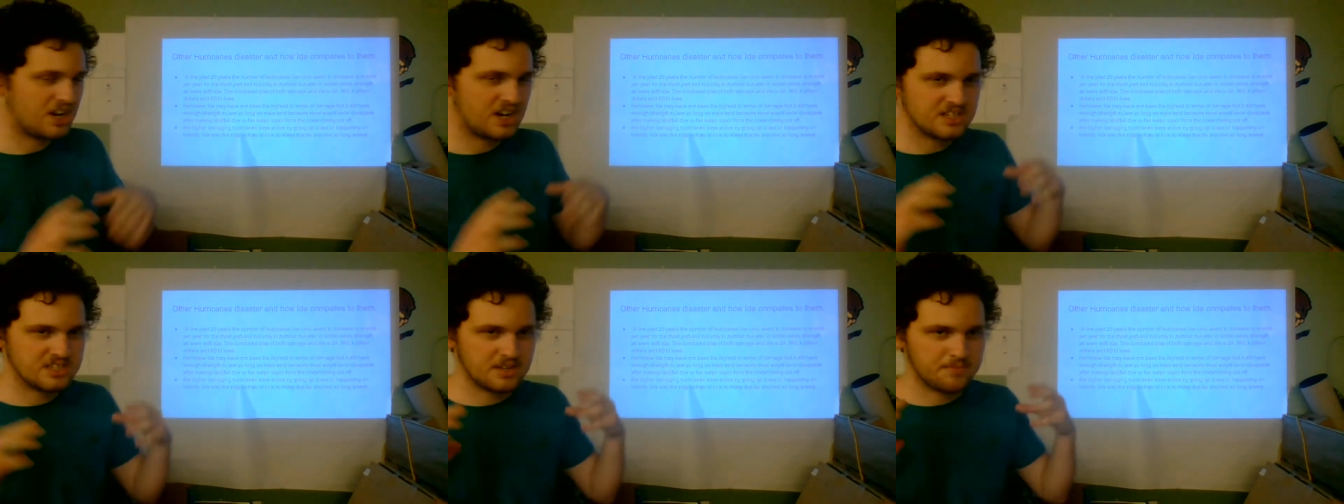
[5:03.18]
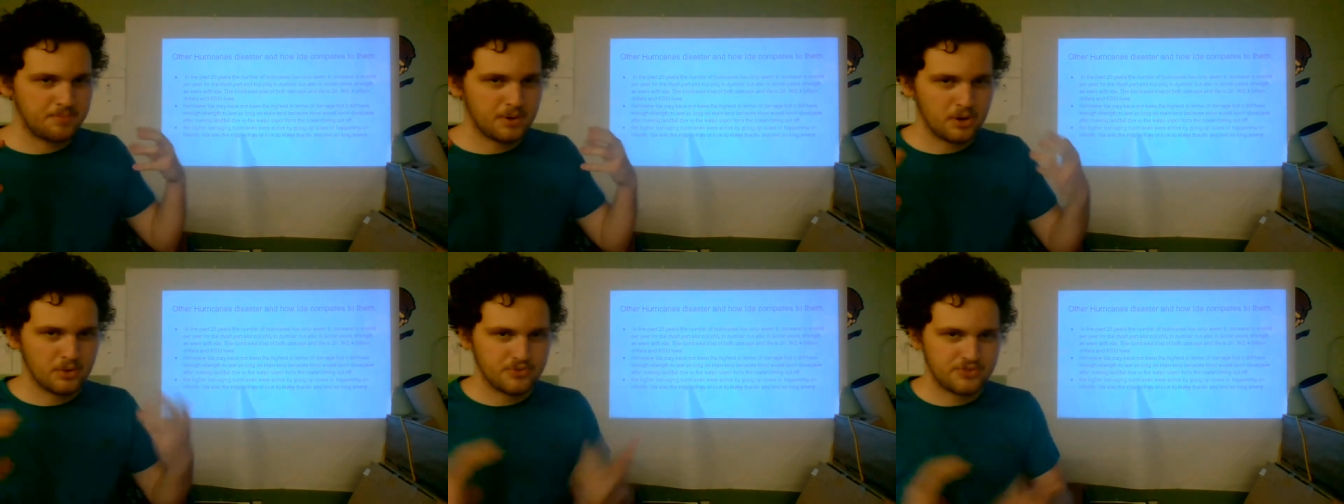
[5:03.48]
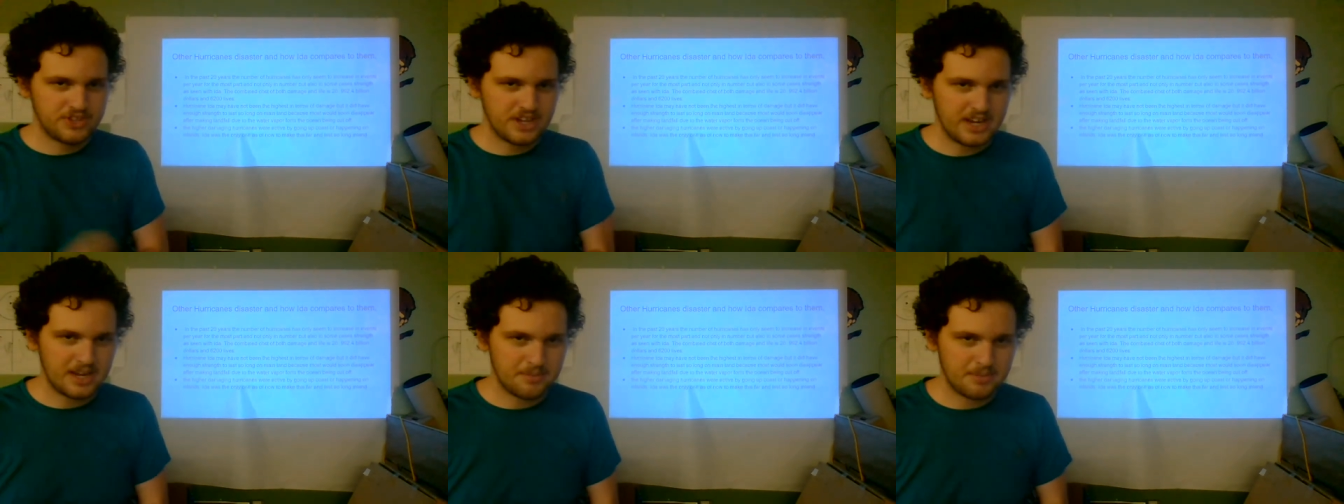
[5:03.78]
cost of
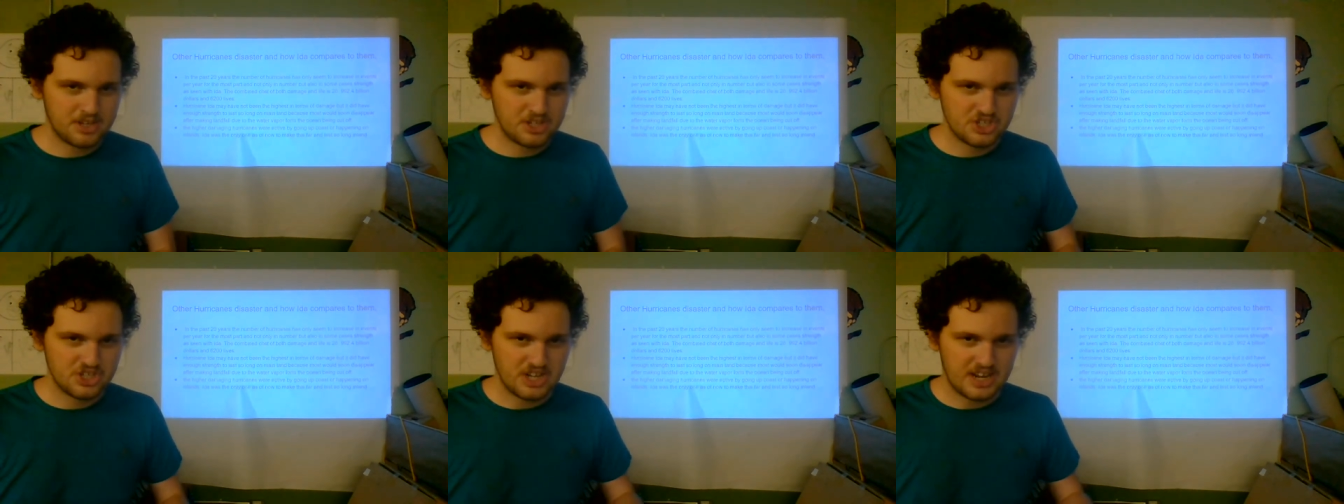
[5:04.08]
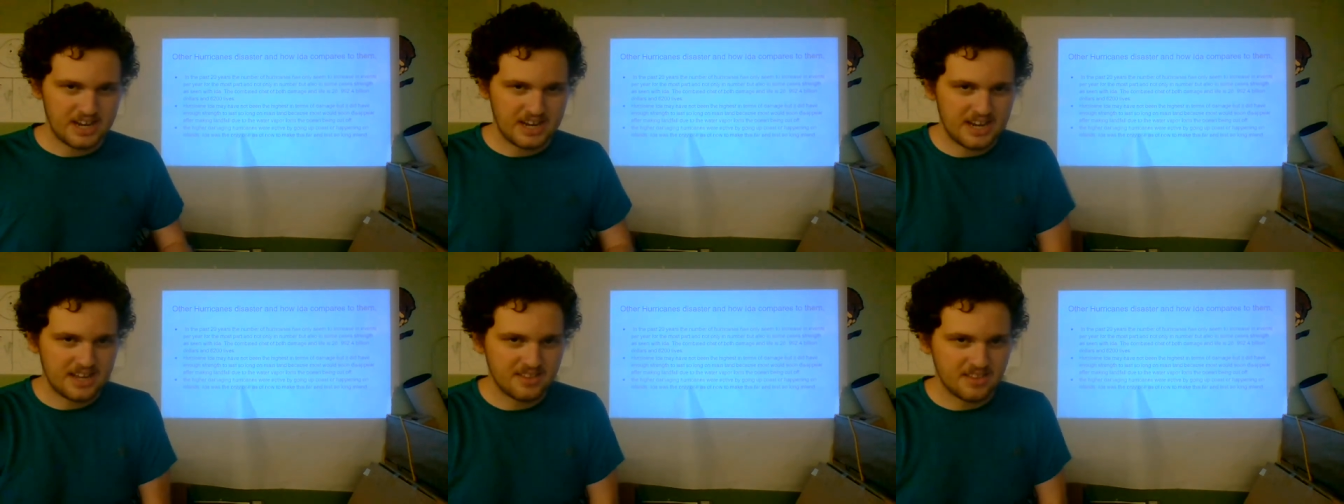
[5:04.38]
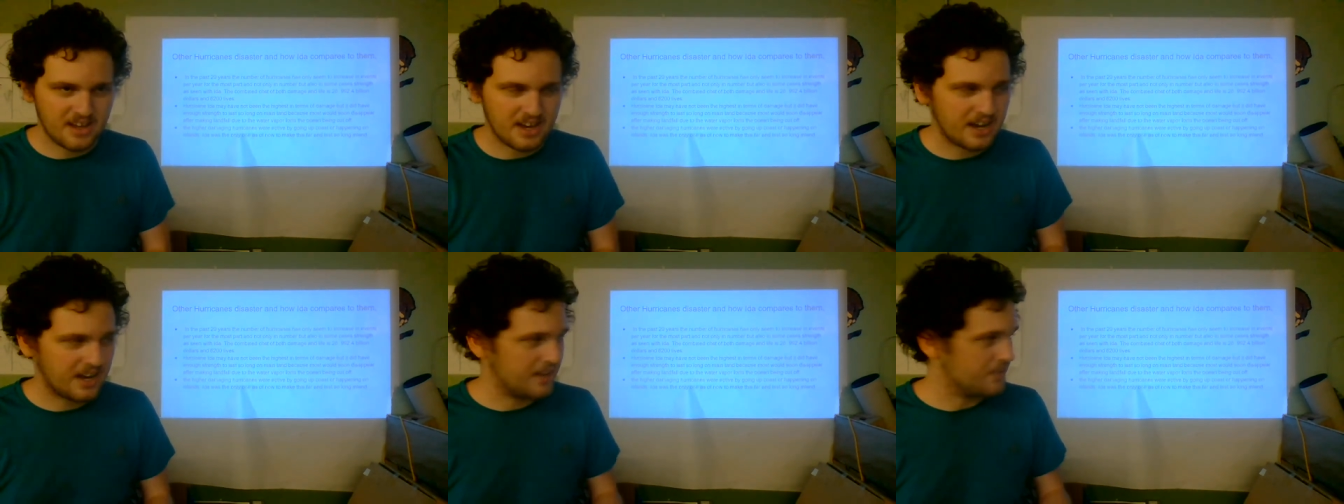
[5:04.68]
both damaged and
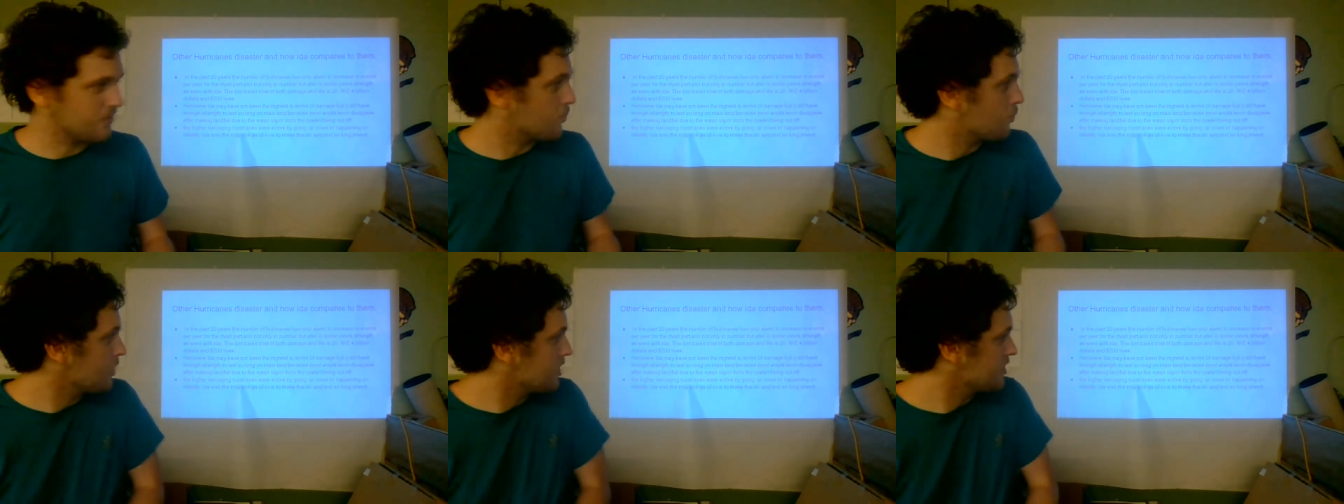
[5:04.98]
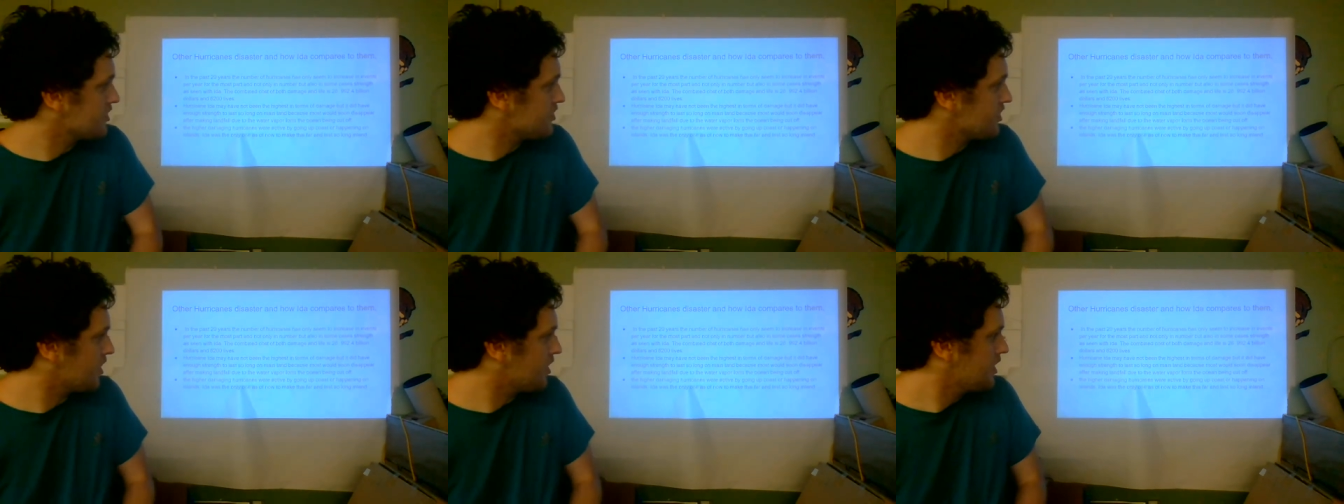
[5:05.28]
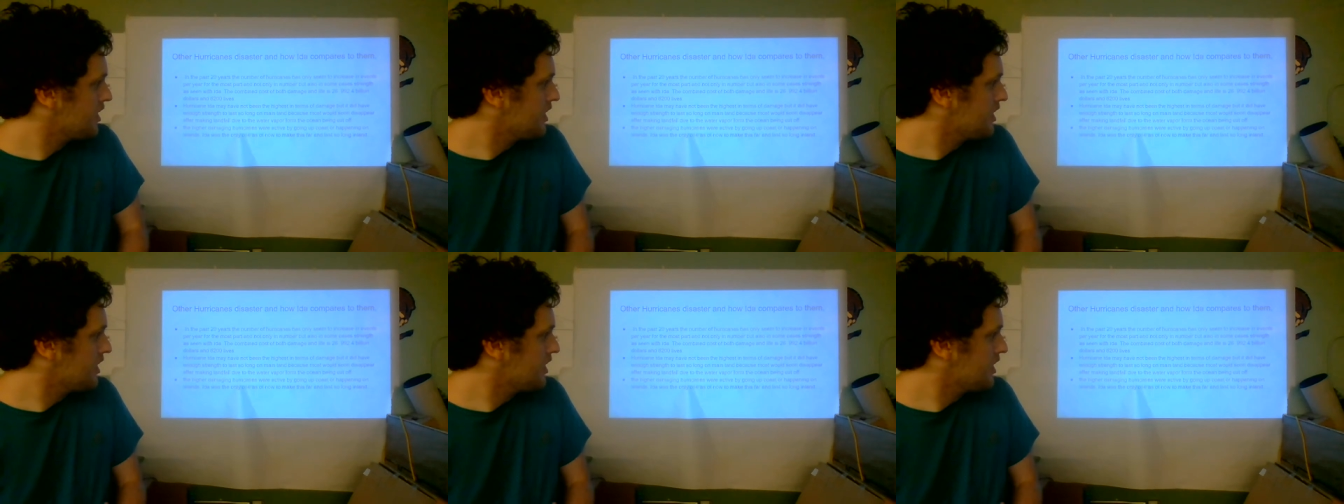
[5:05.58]
lives was